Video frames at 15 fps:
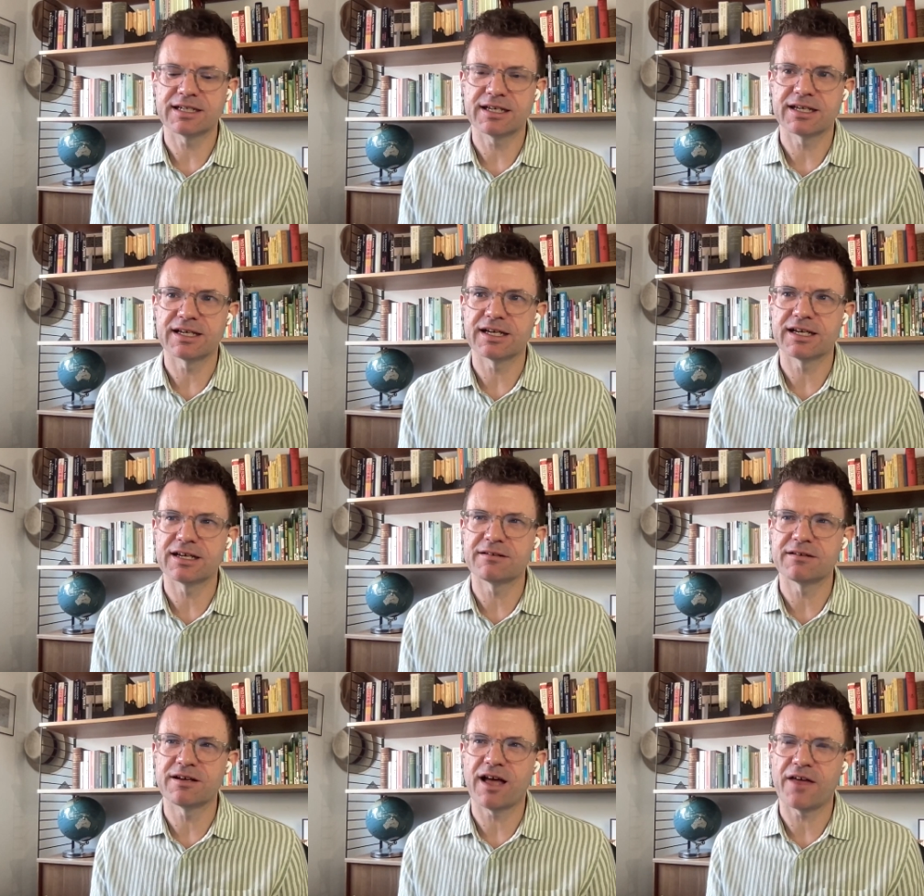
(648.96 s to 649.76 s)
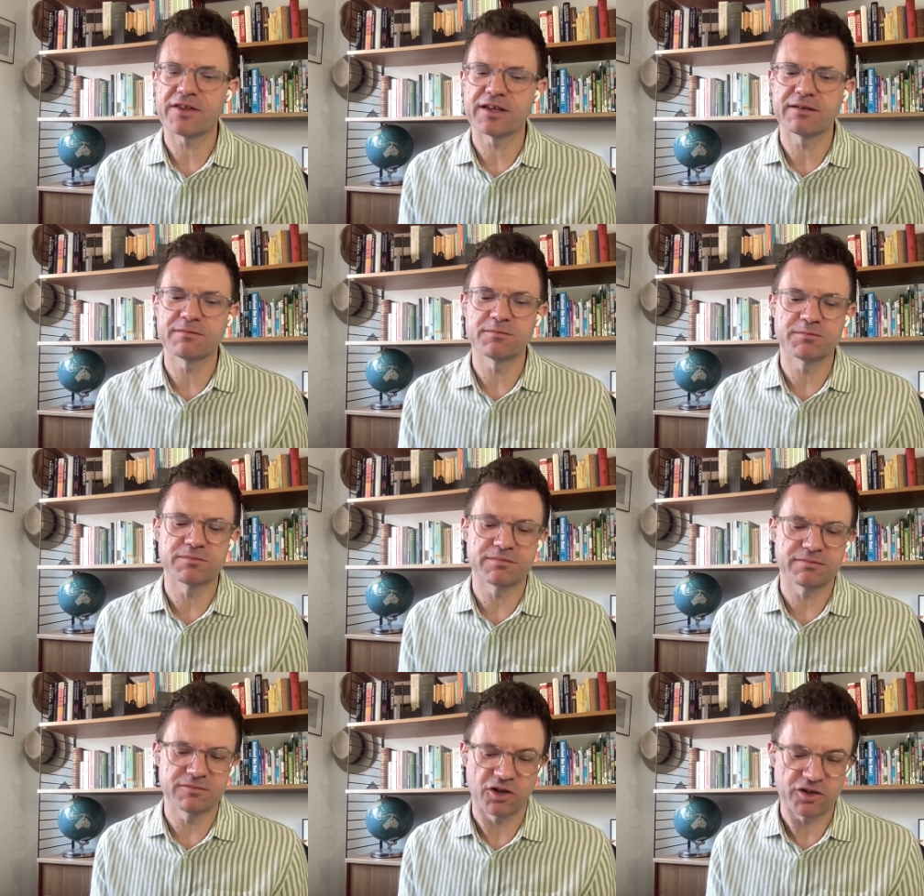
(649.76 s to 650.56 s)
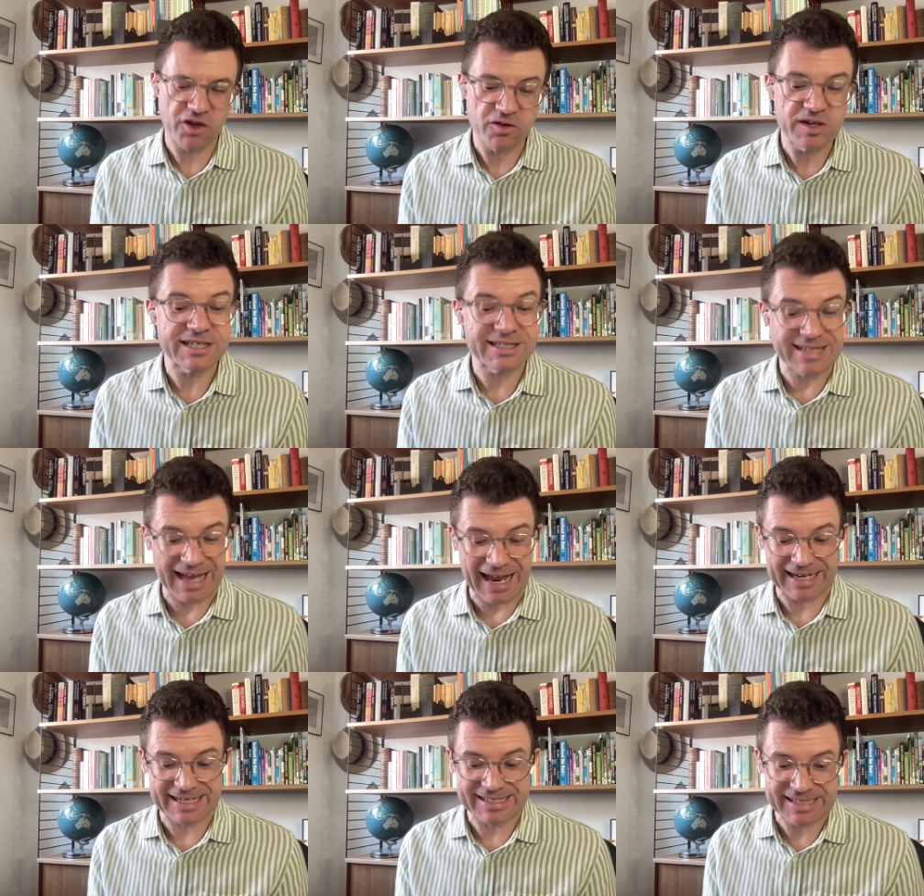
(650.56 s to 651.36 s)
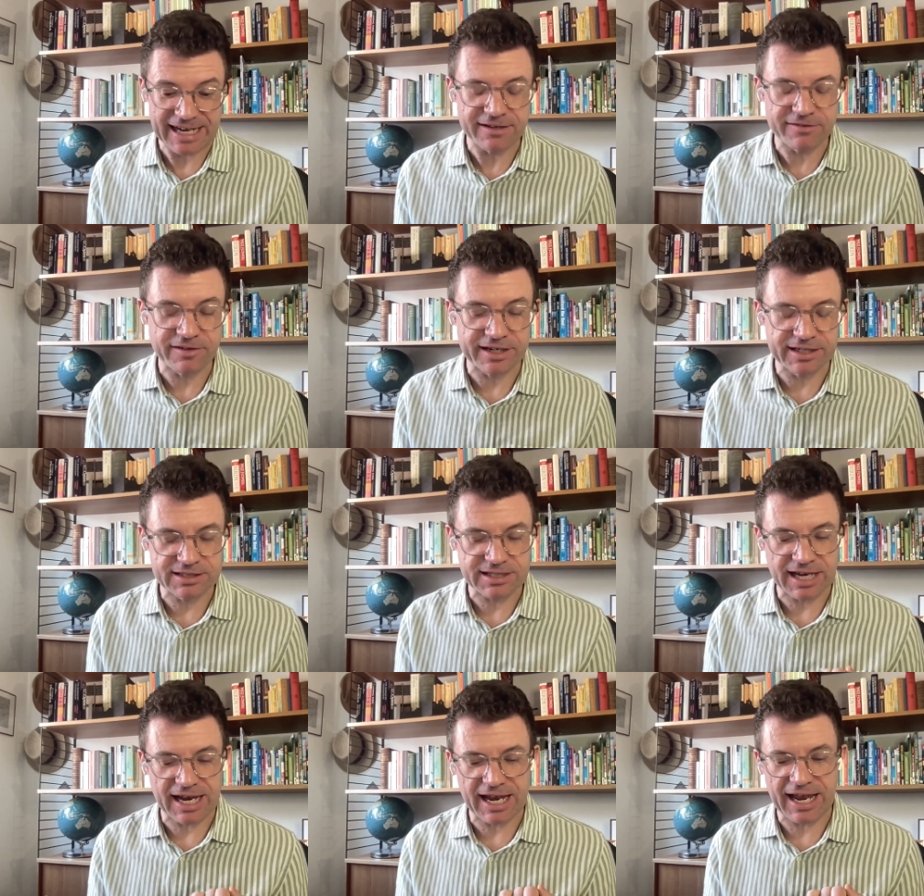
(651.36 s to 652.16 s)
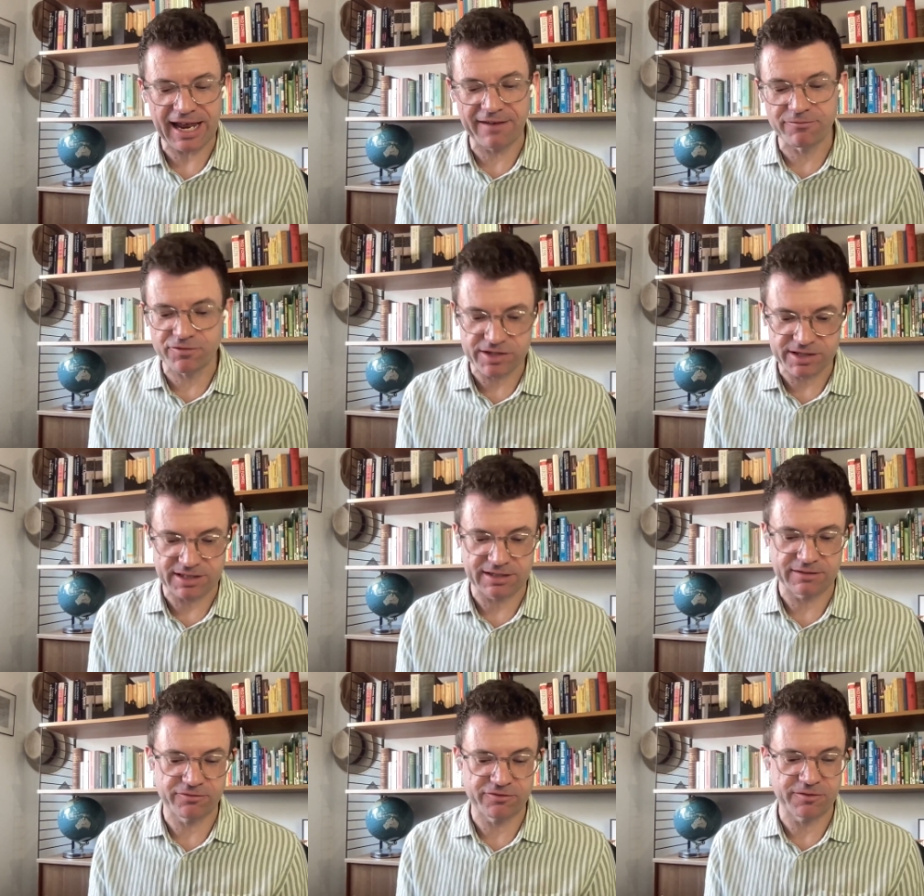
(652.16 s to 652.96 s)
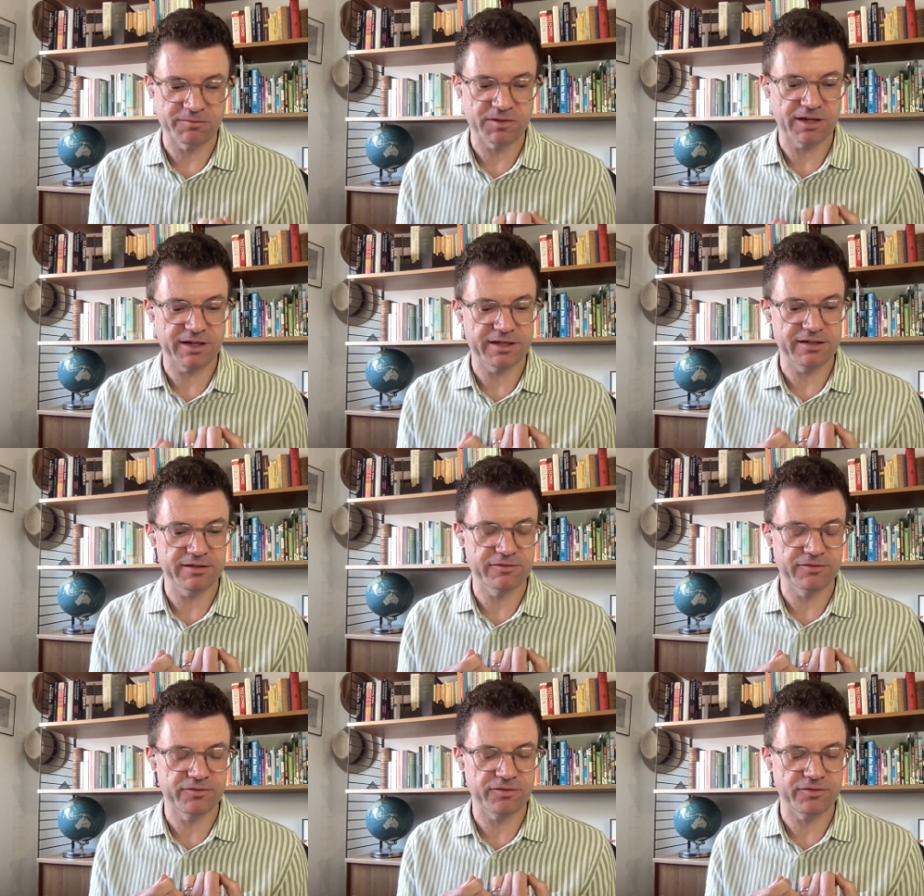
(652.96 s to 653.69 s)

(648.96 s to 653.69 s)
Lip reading: I think not only did that accelerate everything from kind of